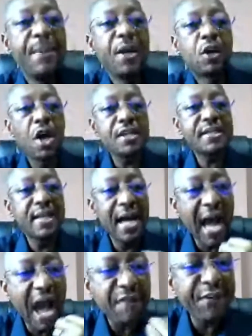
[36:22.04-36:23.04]
because
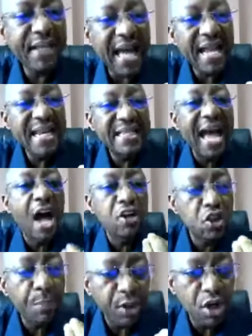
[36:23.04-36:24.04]
Africa needs
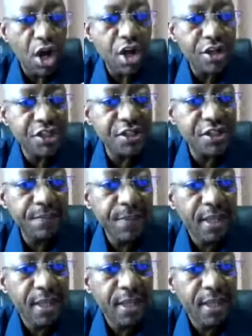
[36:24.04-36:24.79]
entrepreneurs,